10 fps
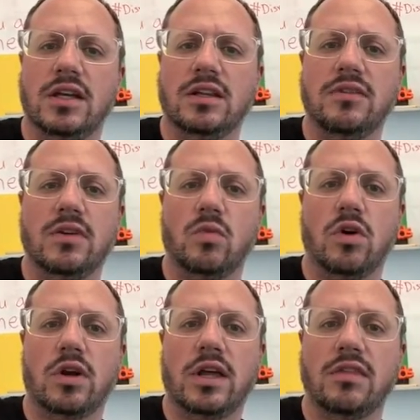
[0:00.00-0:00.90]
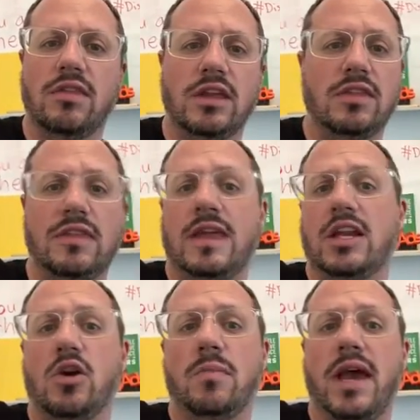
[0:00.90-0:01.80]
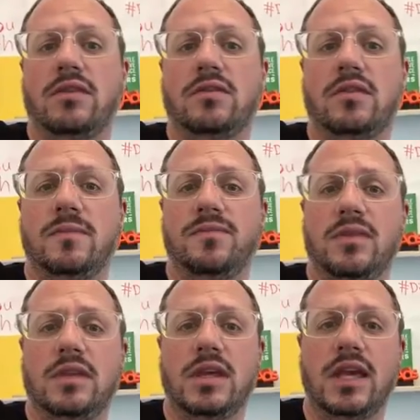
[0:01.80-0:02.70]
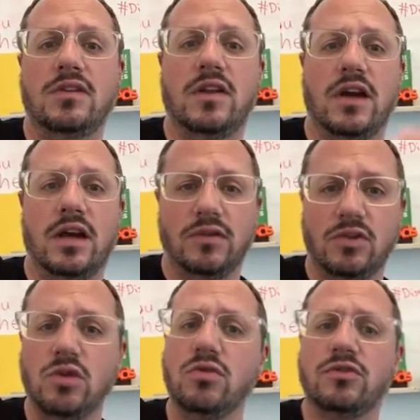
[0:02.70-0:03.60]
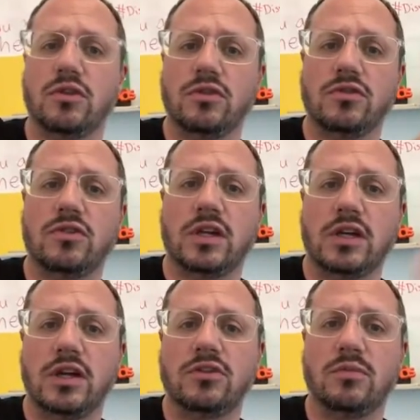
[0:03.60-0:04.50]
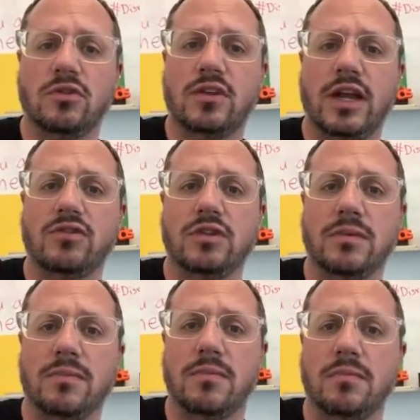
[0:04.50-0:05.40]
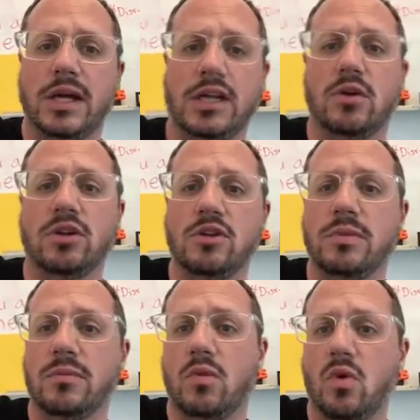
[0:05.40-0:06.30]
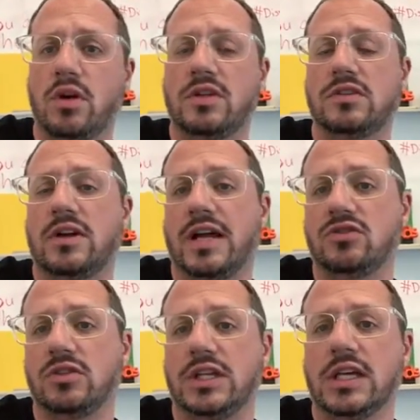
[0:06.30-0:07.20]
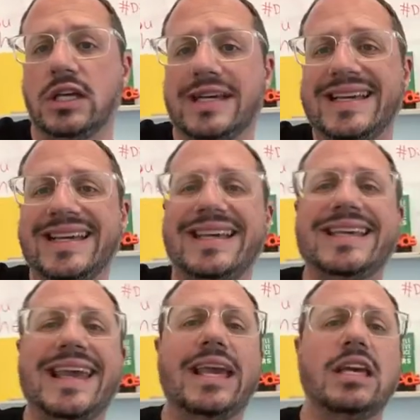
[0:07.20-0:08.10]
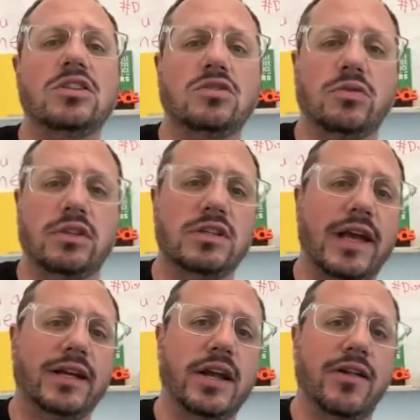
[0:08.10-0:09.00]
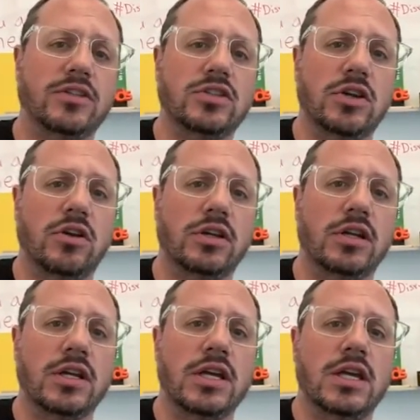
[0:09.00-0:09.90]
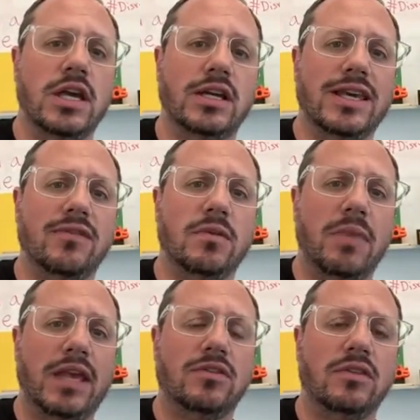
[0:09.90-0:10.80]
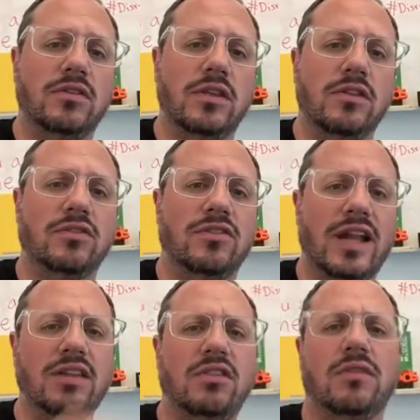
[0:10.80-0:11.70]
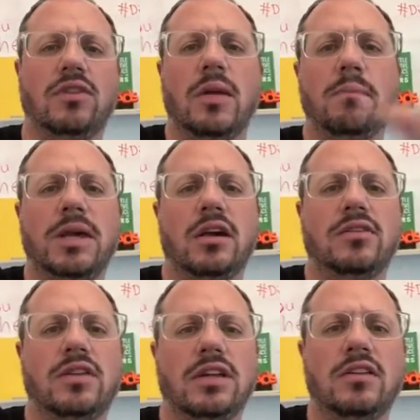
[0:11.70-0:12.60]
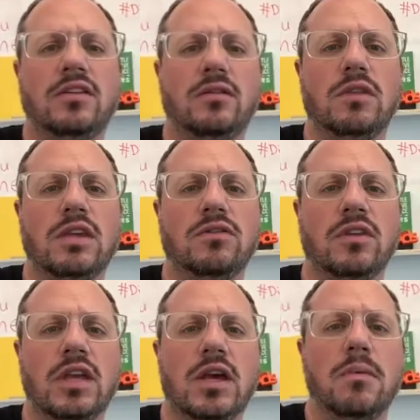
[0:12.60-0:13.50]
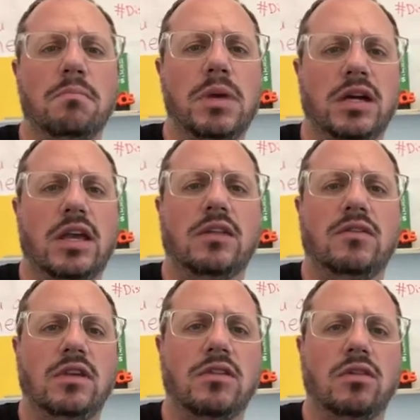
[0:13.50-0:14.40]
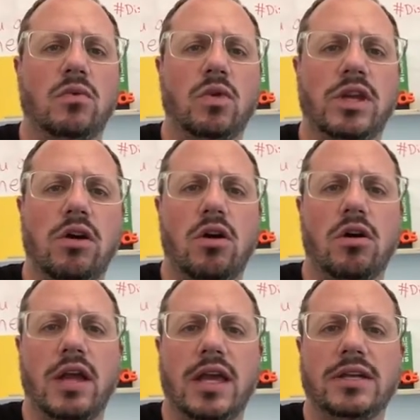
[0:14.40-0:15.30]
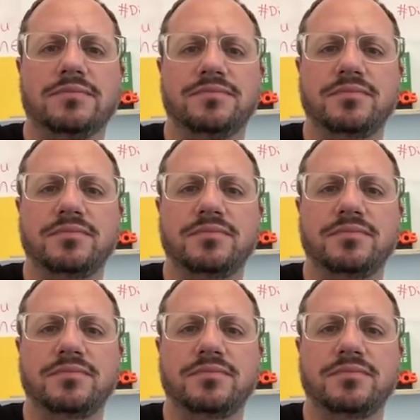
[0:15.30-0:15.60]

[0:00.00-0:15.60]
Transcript: live and work and think that they know best. Yet users and customers actually might know a little bit more because they're actually engaged with the technology on a given basis. And there's a tendency of lumping us into these buckets. Either we are a